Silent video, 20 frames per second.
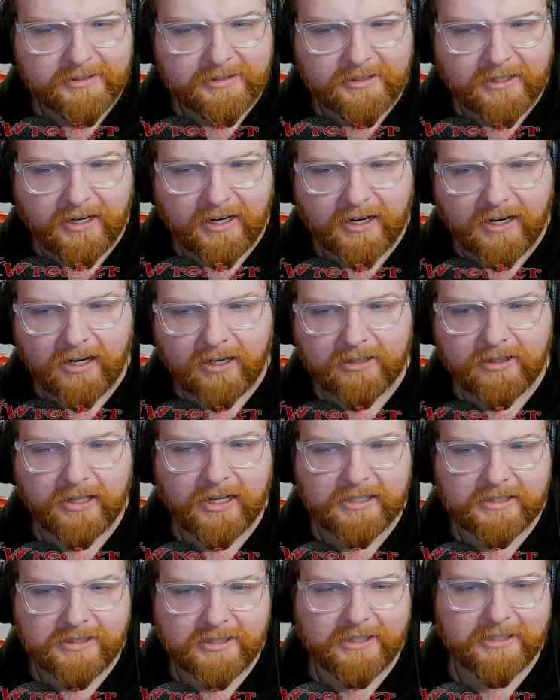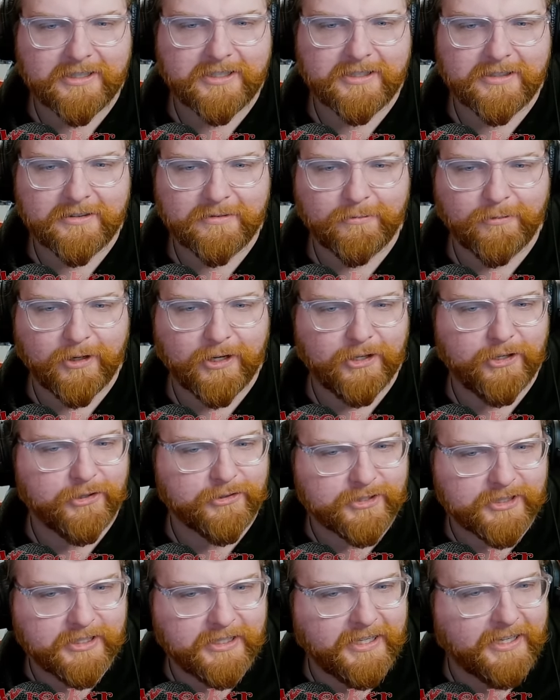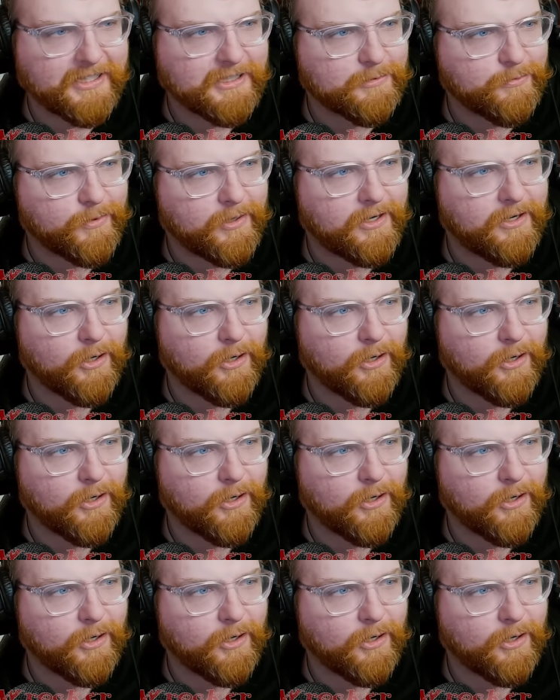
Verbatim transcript: Unless it's one of those things where,